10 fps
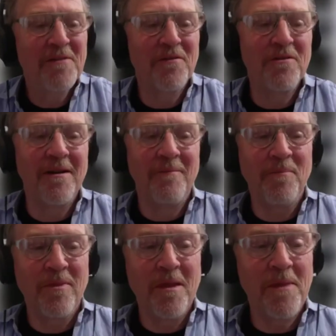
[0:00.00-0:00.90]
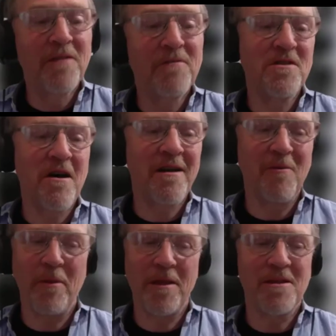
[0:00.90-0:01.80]
for thanks for talking
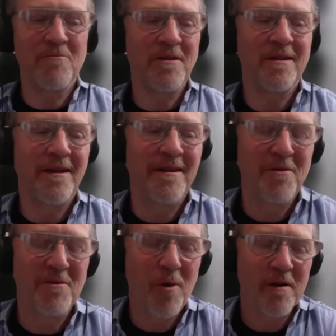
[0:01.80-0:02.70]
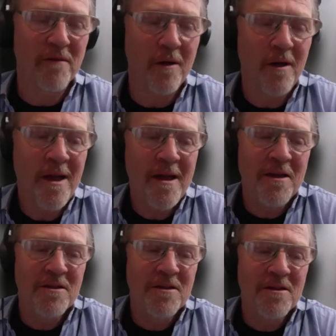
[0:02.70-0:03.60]
with us. It was wonderful.
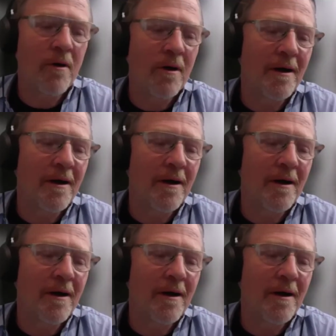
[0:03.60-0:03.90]
So